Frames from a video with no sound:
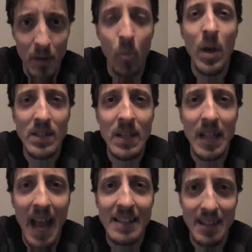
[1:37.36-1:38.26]
When's the
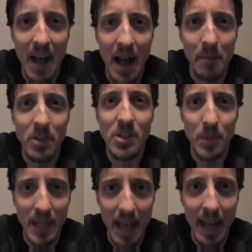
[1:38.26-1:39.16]
last time, Mr.
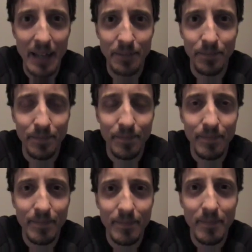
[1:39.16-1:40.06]
McCain?
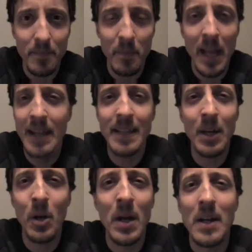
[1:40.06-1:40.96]
And you
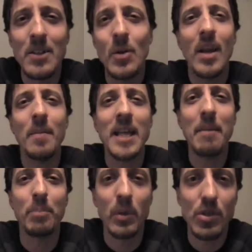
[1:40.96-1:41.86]
know, don't give me
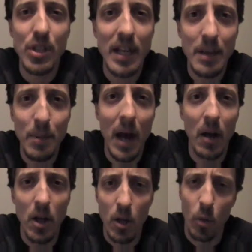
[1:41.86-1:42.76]
that bullshit
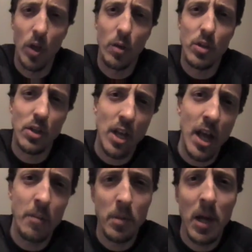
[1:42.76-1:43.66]
about, well, there was a
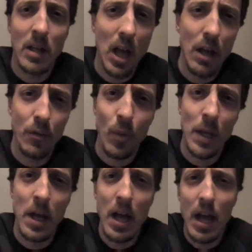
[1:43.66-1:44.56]
time in my life
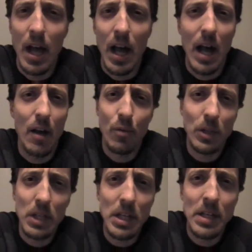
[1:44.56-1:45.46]
when I
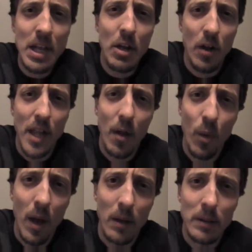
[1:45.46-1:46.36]
really didn't eat all that
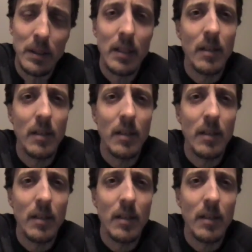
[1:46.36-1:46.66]
well.